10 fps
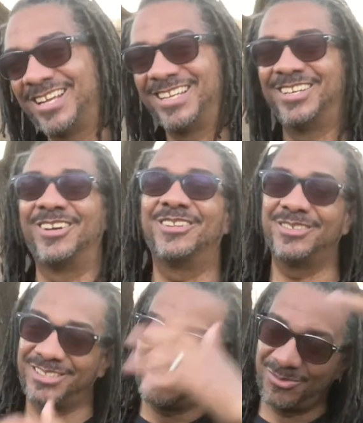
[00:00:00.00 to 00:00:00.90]
you know, they
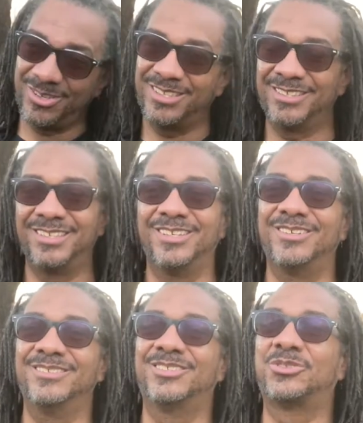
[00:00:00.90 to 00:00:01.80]
just wanna, you
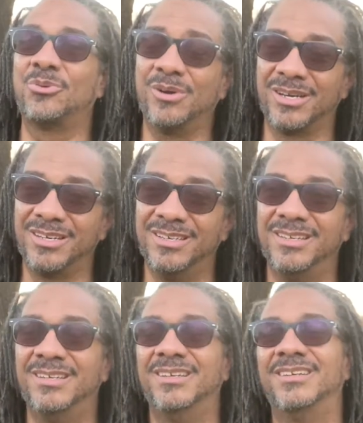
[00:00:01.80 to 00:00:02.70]
know, soar.
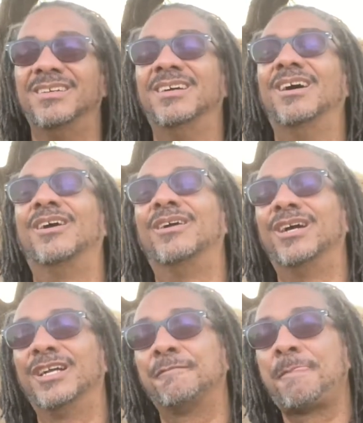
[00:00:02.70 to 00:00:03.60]
All
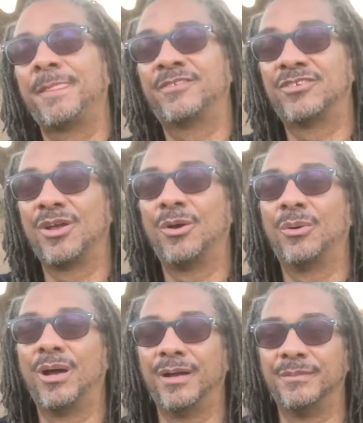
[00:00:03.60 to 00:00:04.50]
right, so
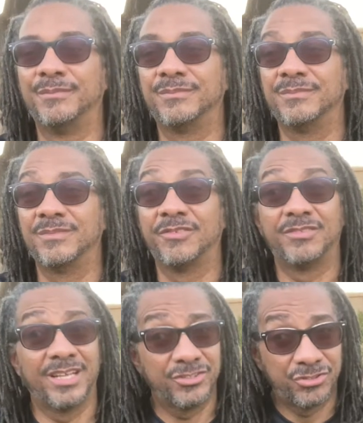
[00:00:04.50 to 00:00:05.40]

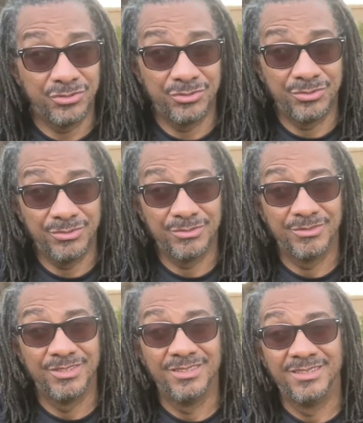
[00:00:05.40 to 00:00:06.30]
that's you.
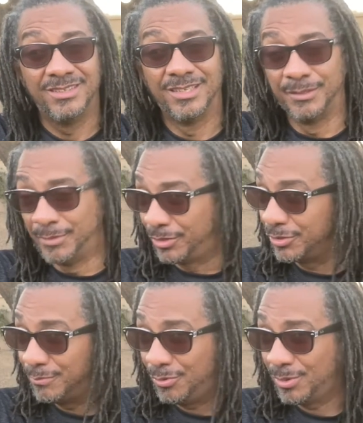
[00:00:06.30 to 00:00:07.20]
Email
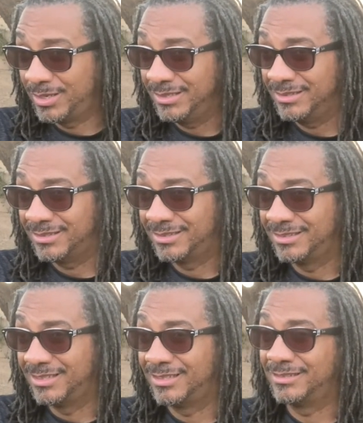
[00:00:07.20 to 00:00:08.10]
your boy,
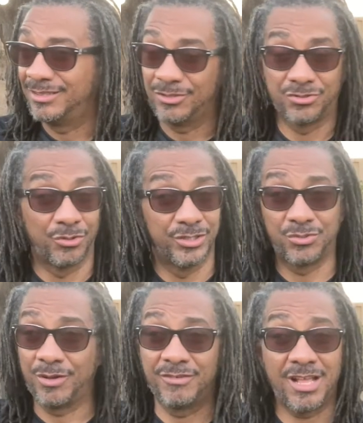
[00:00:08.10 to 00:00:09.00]
and then, you know, it's only
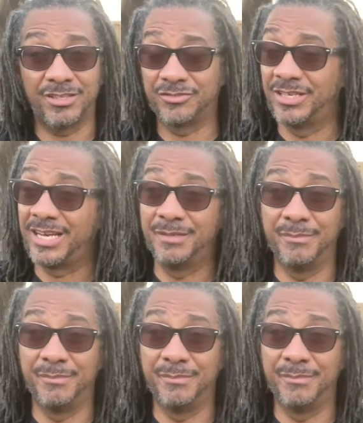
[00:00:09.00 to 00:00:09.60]
$12 for 90